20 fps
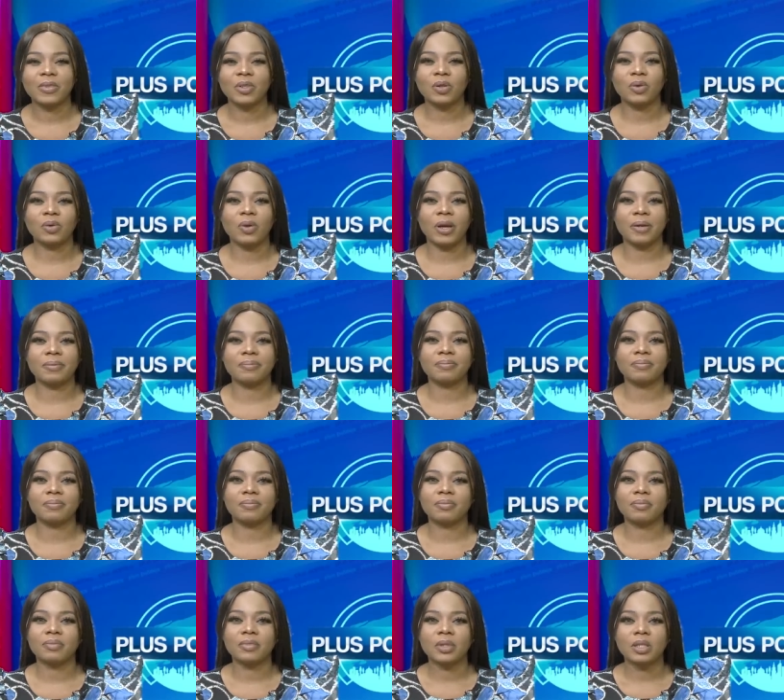Great.
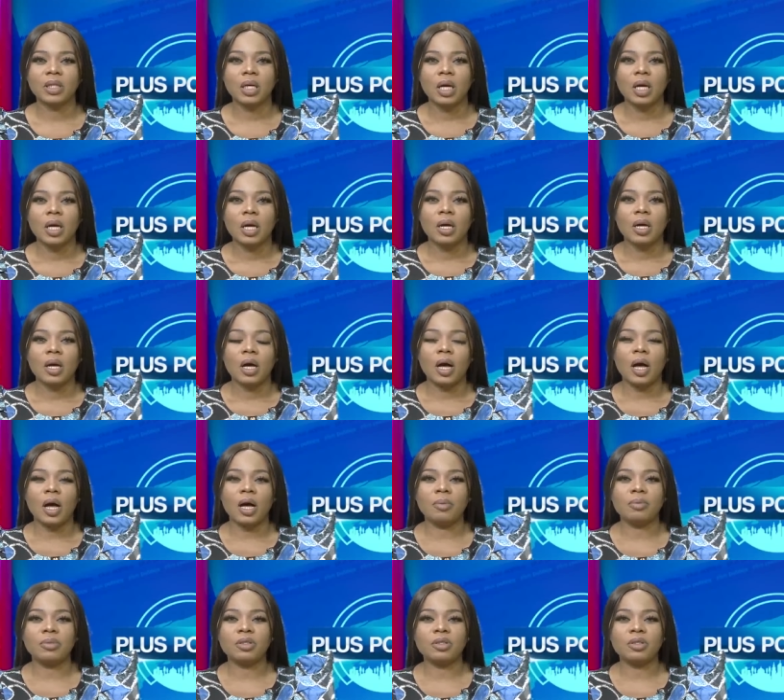Uh,